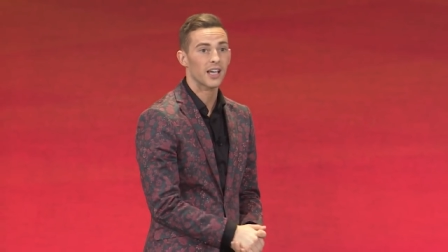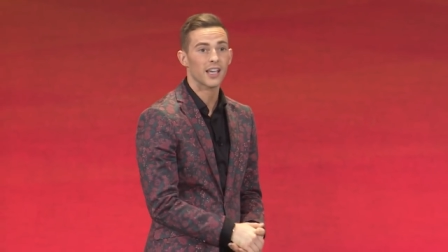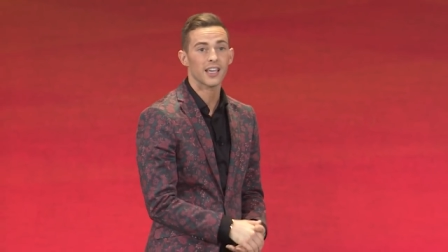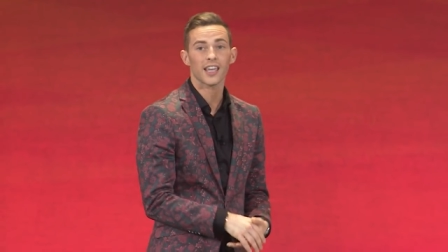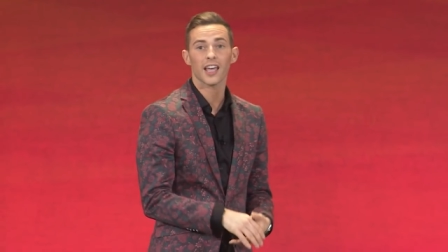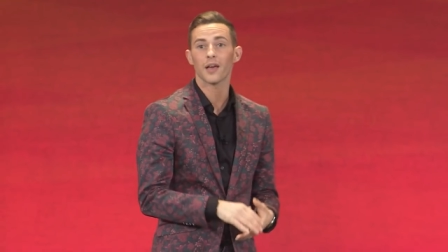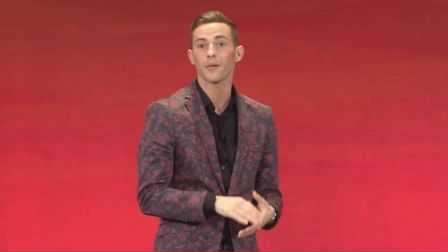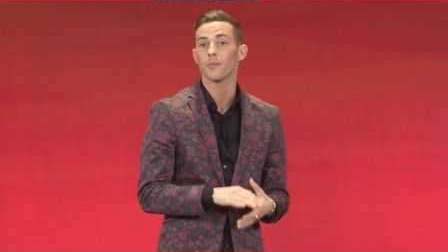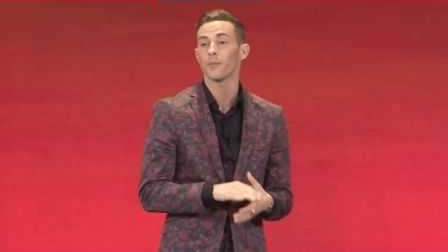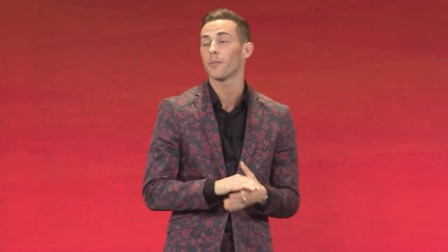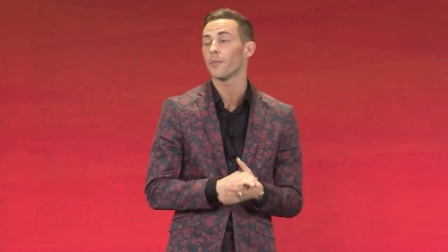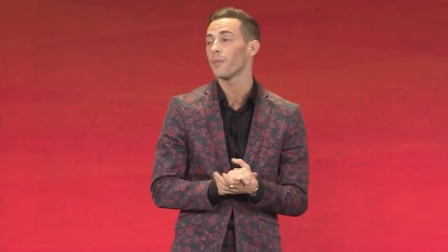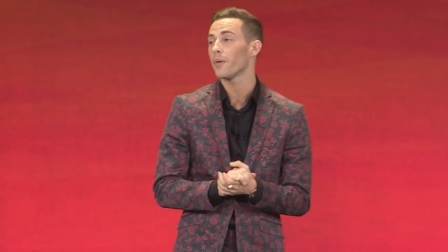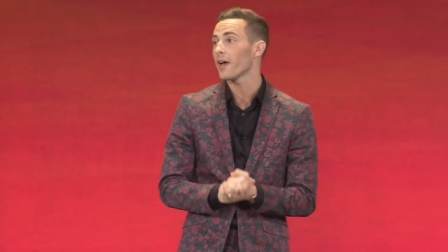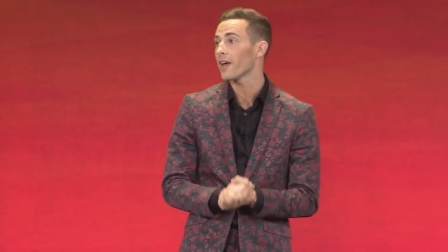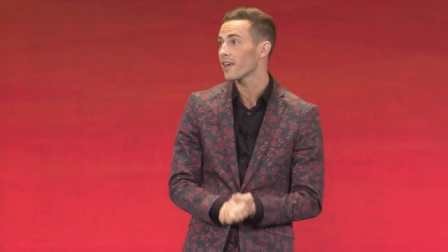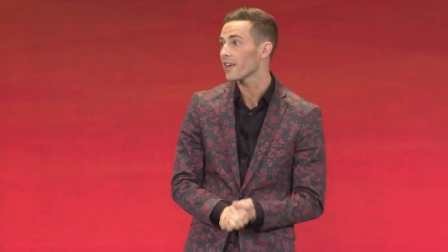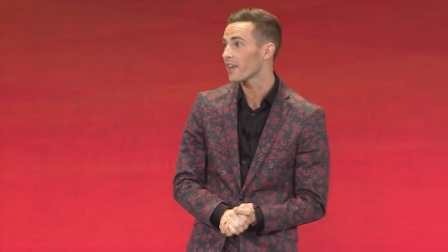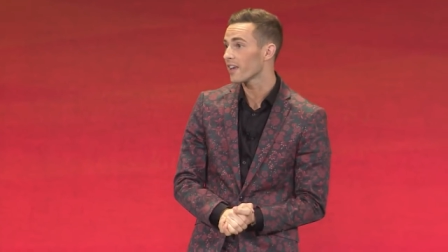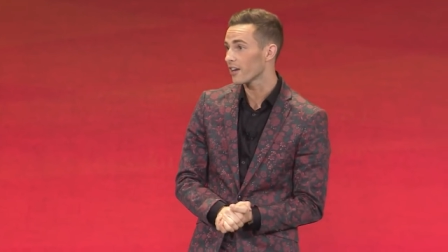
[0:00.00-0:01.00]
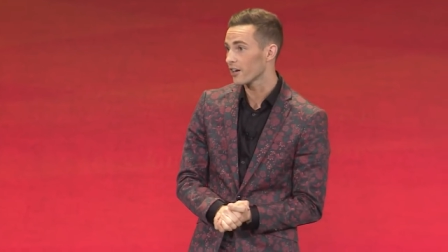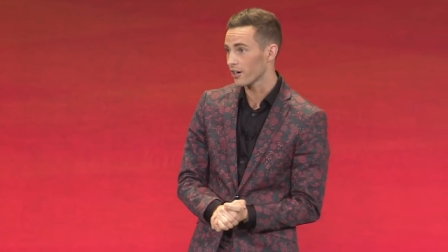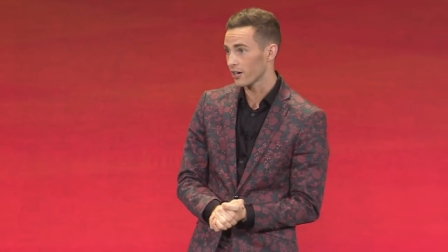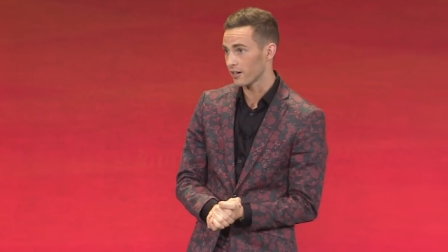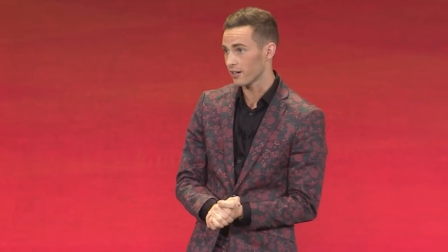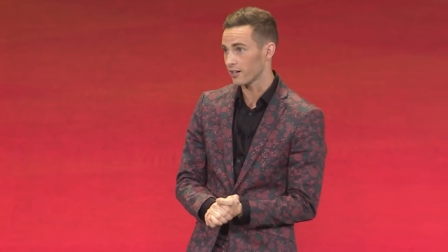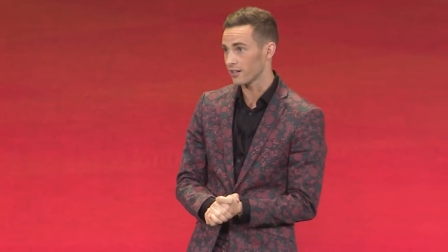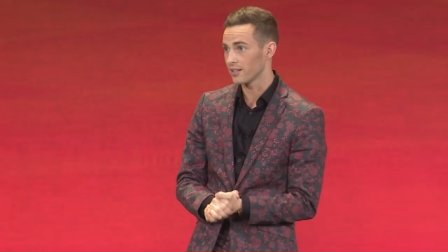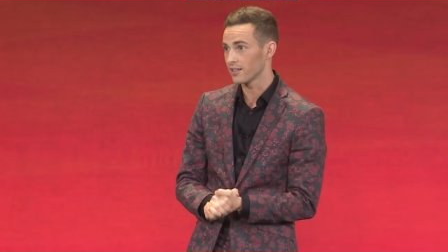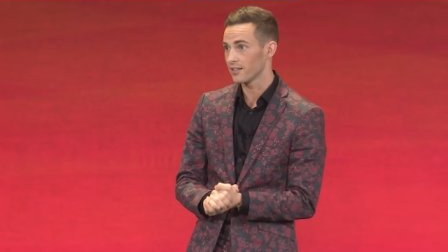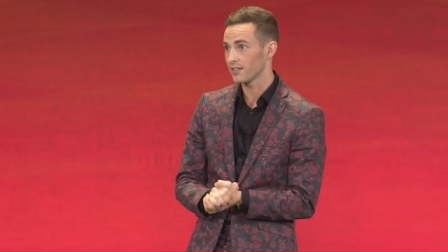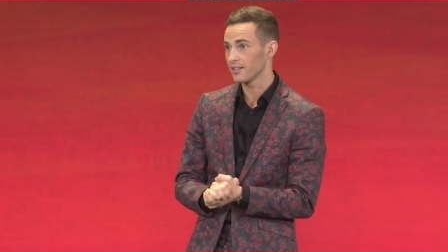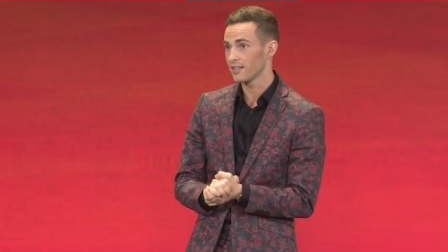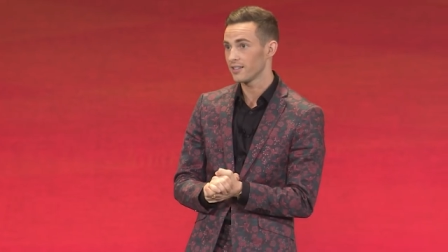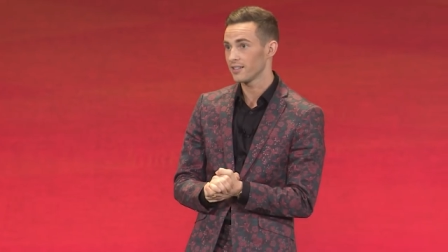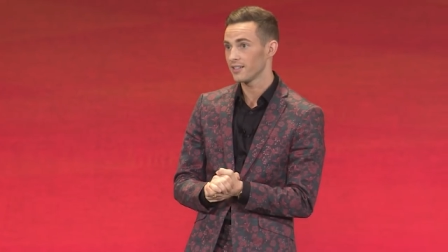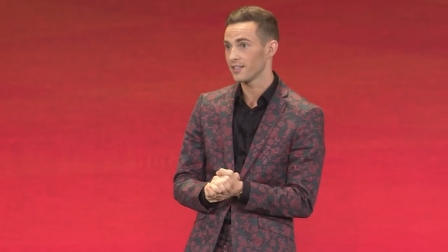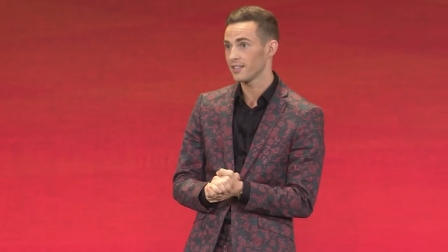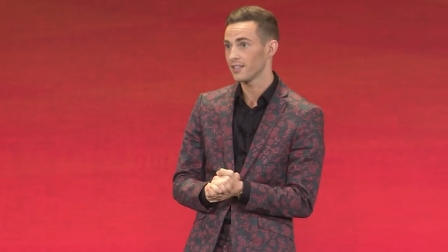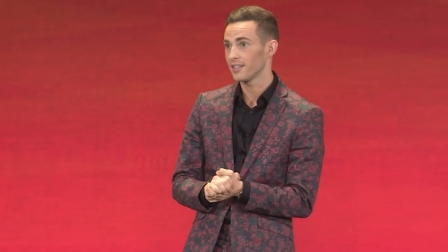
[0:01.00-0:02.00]
I kept begging her.
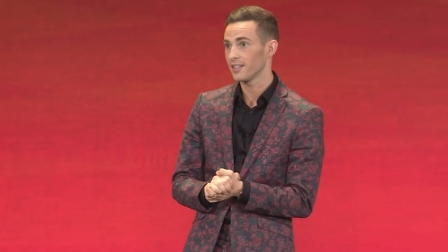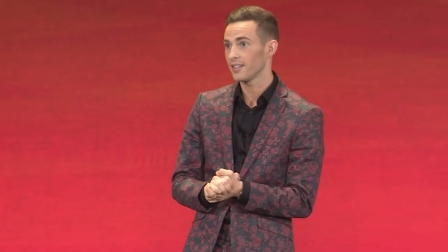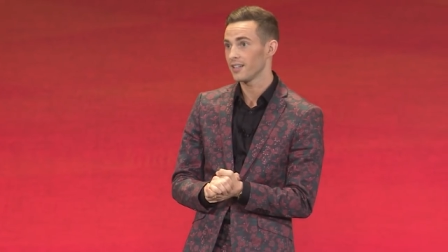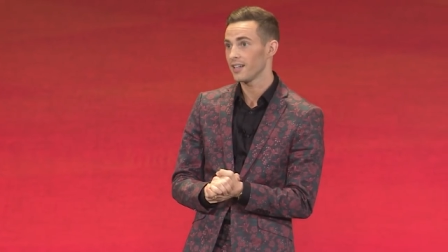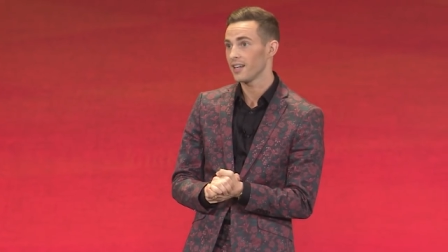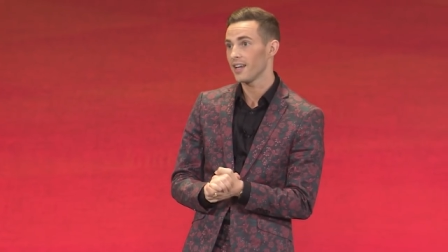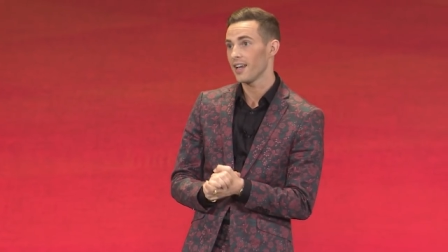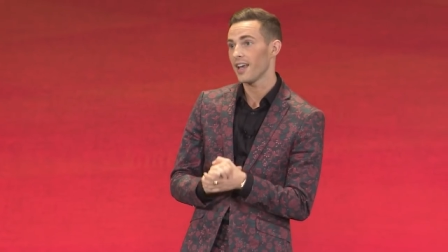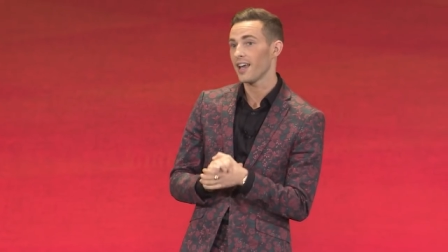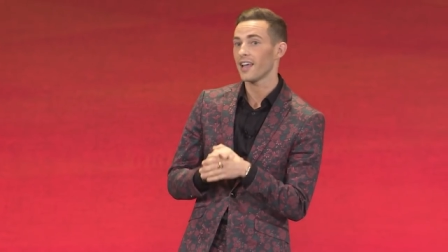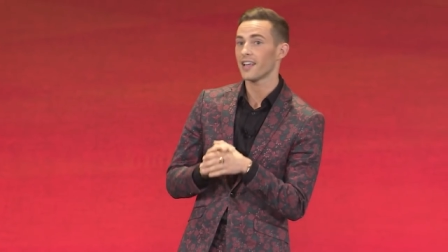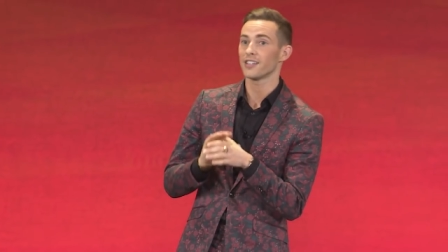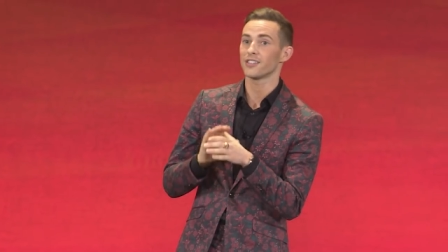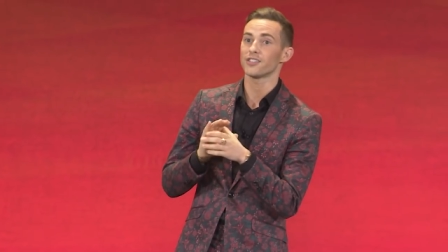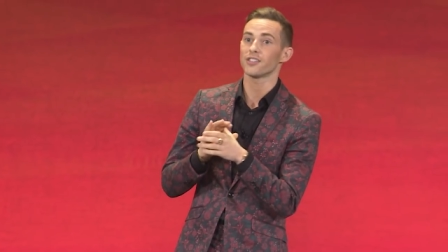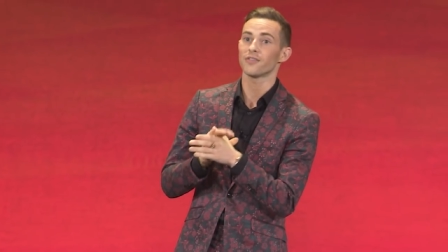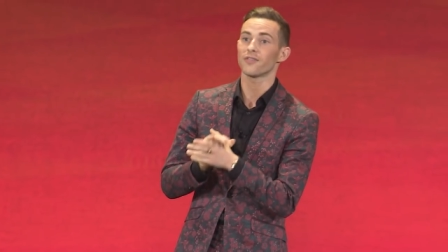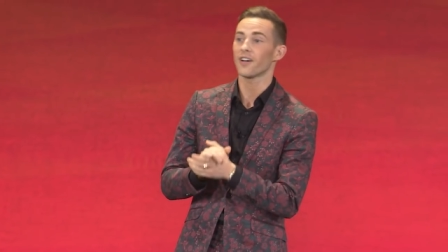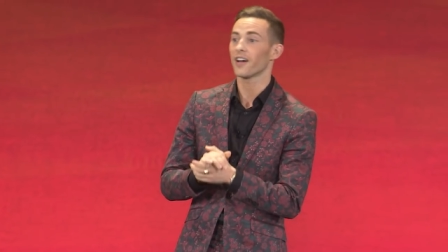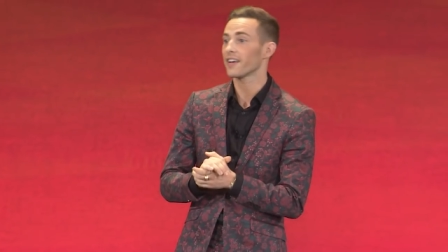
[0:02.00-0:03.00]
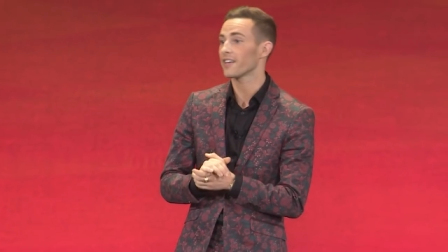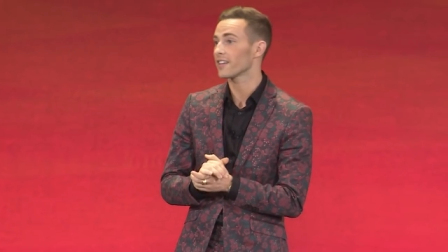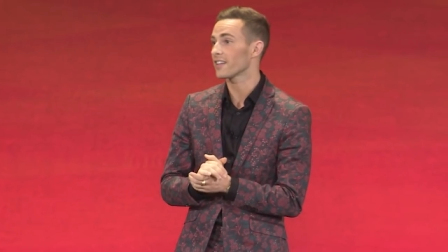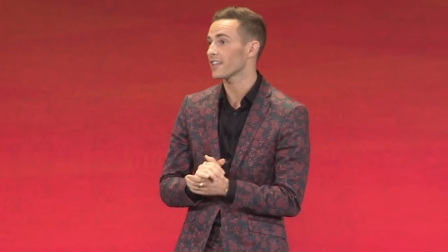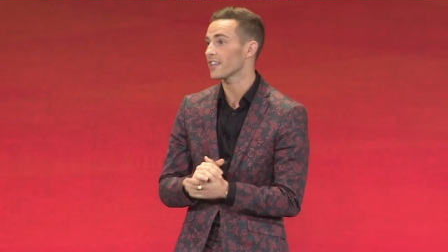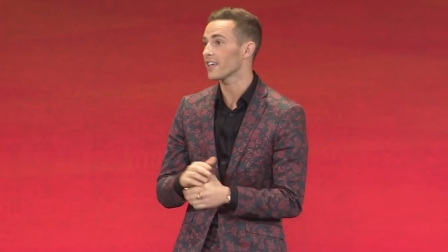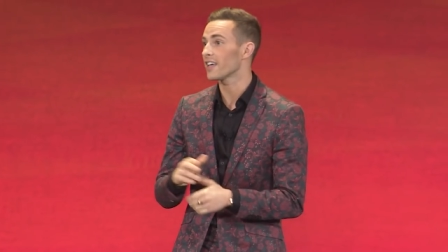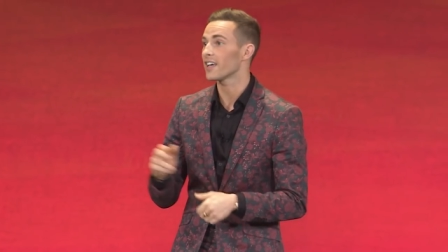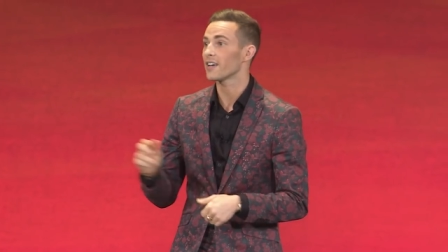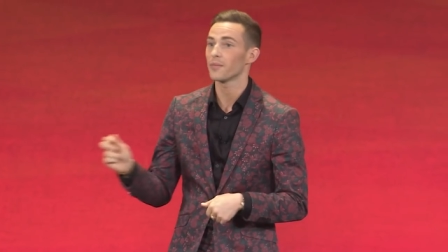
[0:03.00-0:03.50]
And she finally